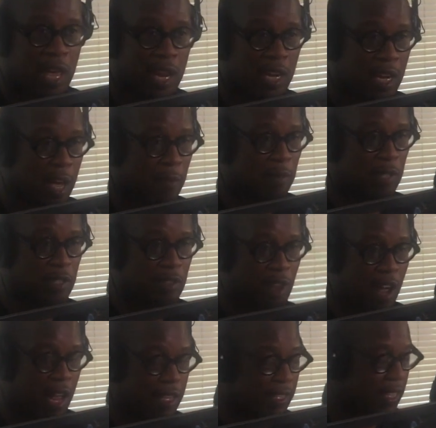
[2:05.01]
He had a couple of
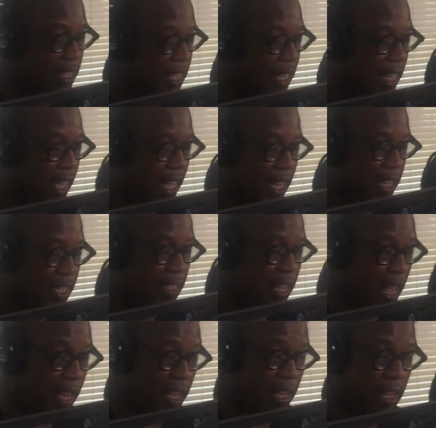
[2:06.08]
stars, and
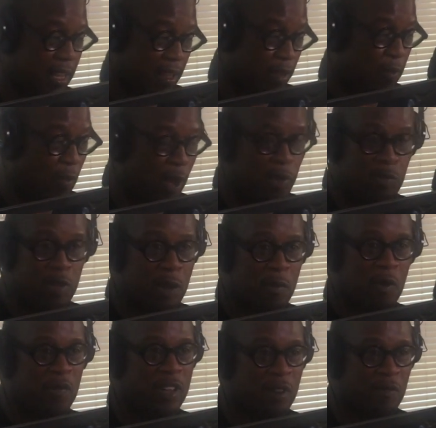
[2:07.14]
he's like, "Why don't you
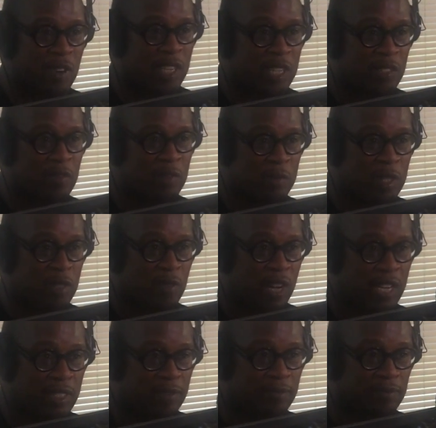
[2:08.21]
come over here and run this for me, Dre?"